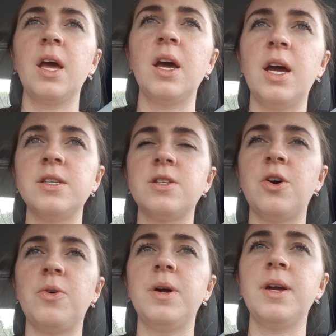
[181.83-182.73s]
And
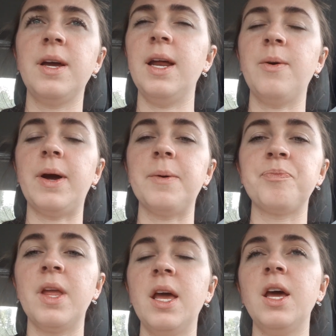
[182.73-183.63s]
so anyway,
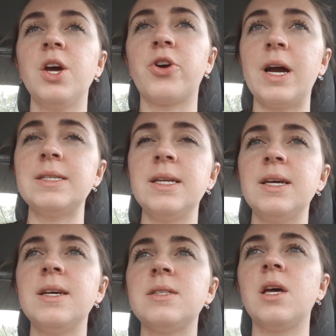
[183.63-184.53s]

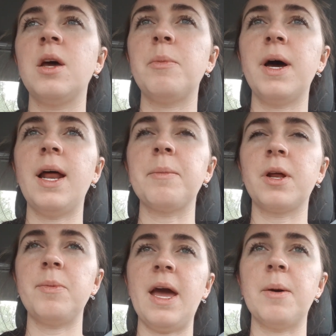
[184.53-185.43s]
craziness, but I'm
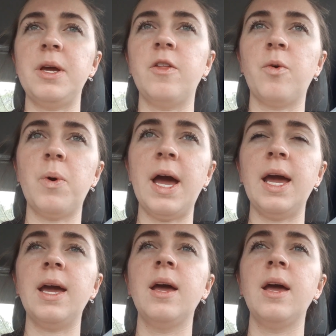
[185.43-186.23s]
gonna be happy either way.